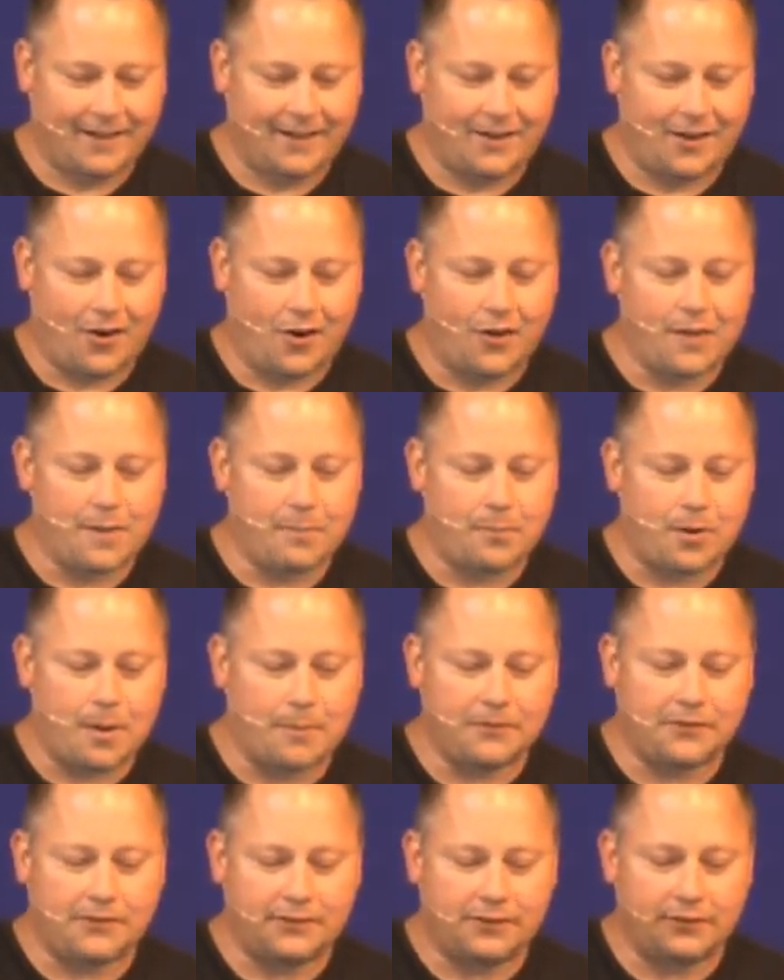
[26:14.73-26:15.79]
All the
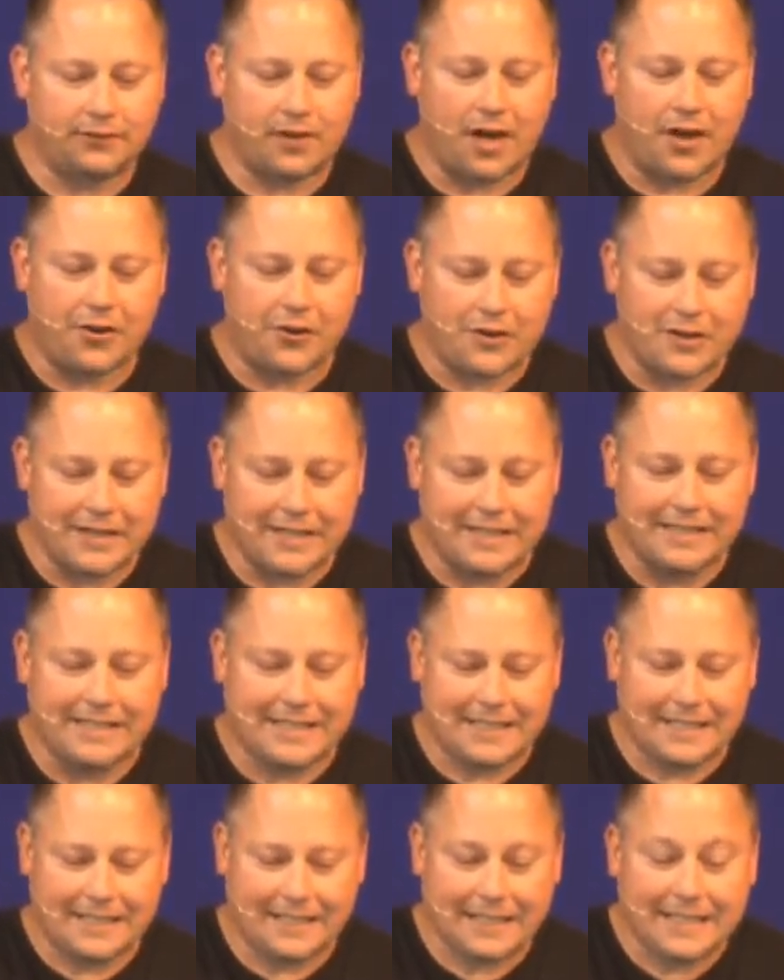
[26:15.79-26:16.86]
promises of God are in,
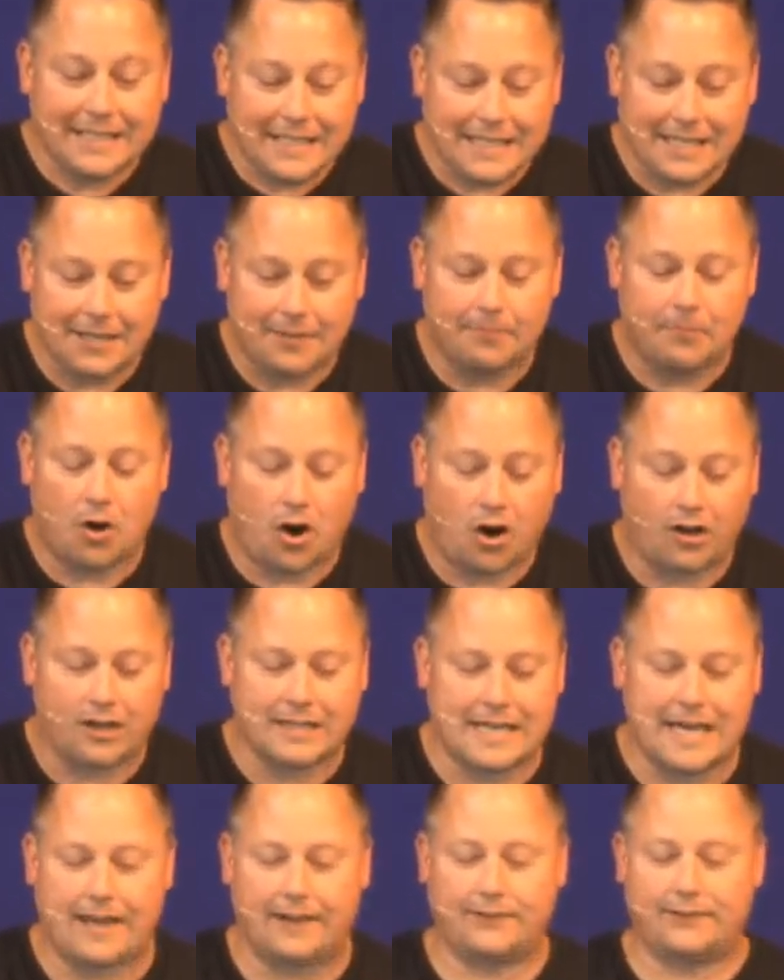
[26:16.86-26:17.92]
in Him are
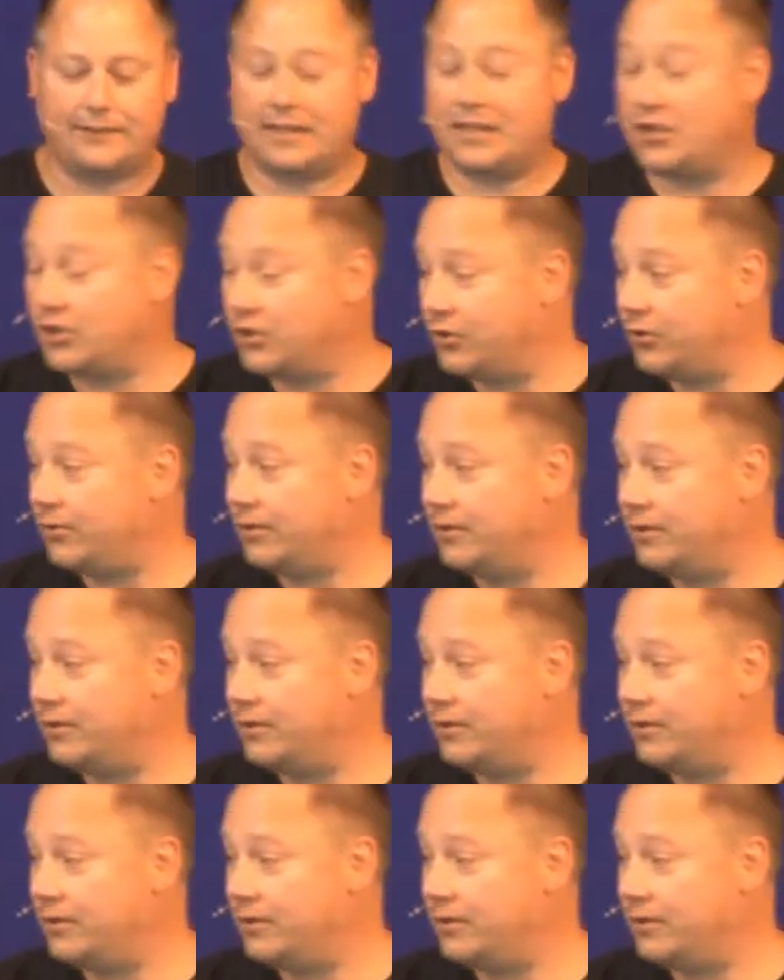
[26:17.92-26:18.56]
yes. In who?